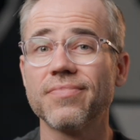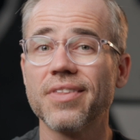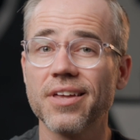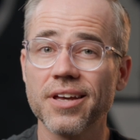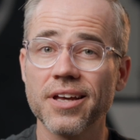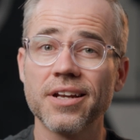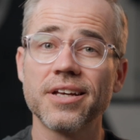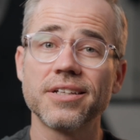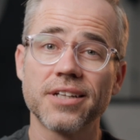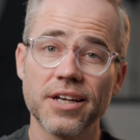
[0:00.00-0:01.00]
than
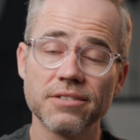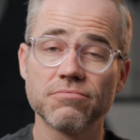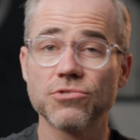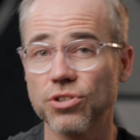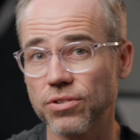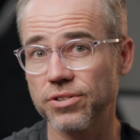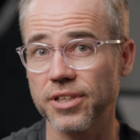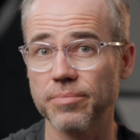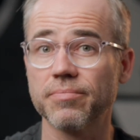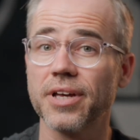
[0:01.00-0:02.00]
a tight
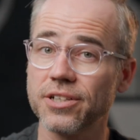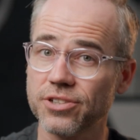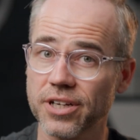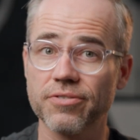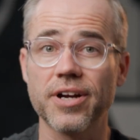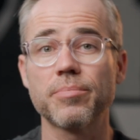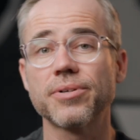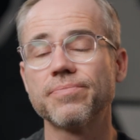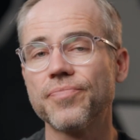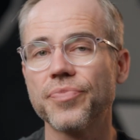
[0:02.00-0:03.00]
shoulders-up headshot crop.
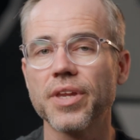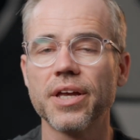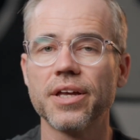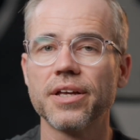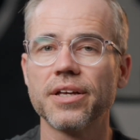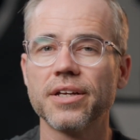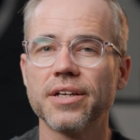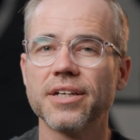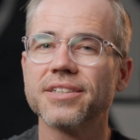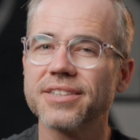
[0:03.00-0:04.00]

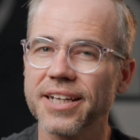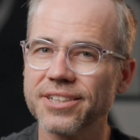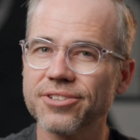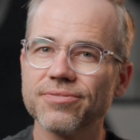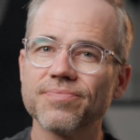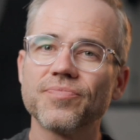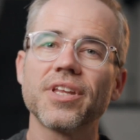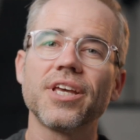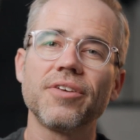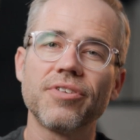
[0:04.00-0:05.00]
Side note,
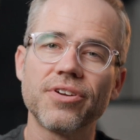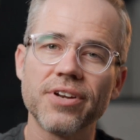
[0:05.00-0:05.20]
if you're